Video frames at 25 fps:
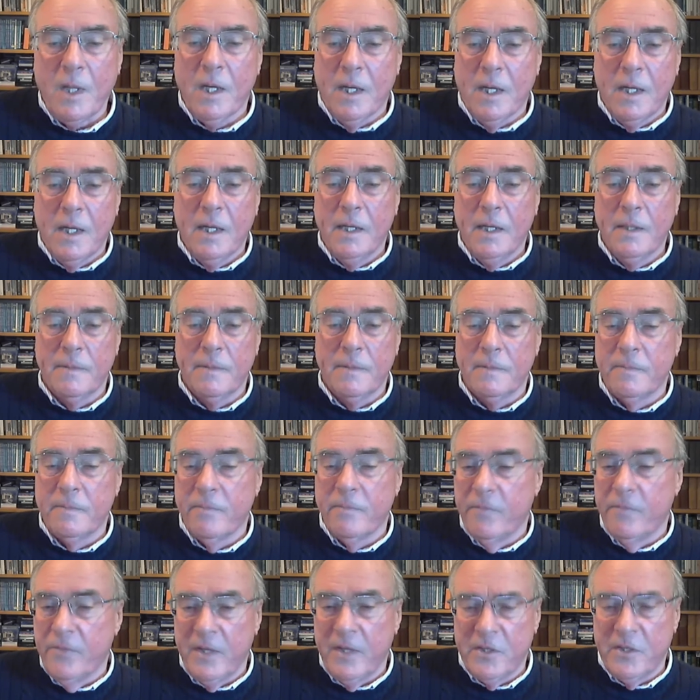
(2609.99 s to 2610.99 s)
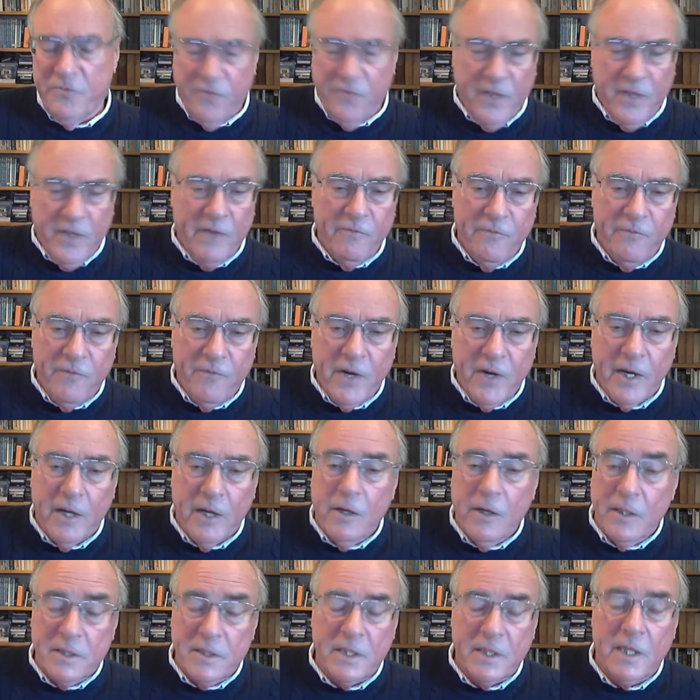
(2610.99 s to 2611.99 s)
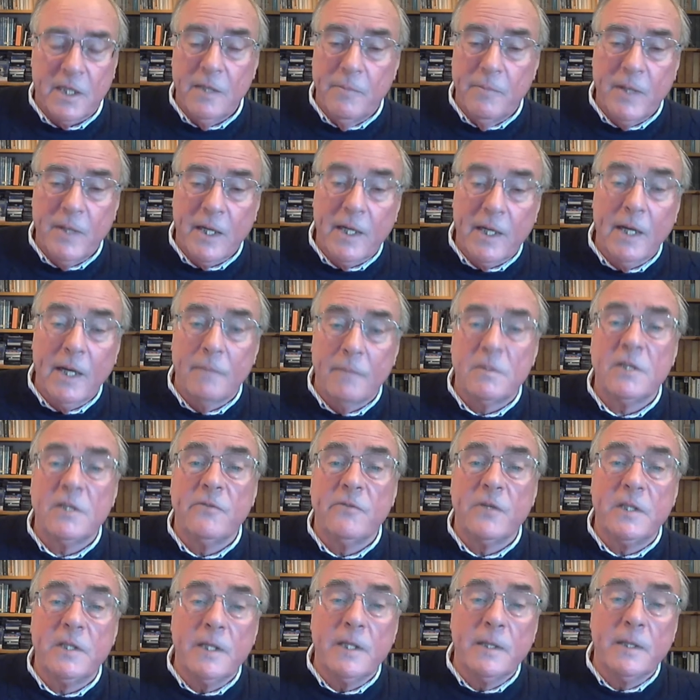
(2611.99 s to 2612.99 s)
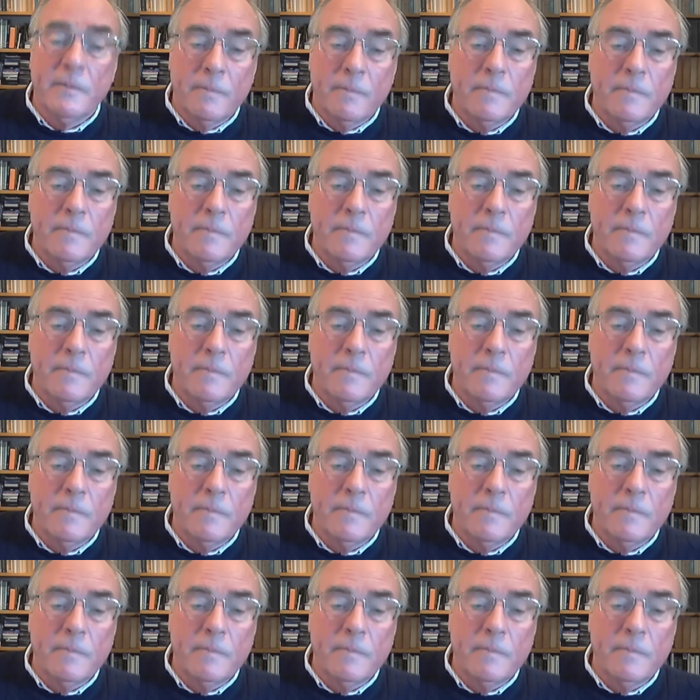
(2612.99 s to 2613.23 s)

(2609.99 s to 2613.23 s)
Uh, it's, they're very hard to keep in captivity.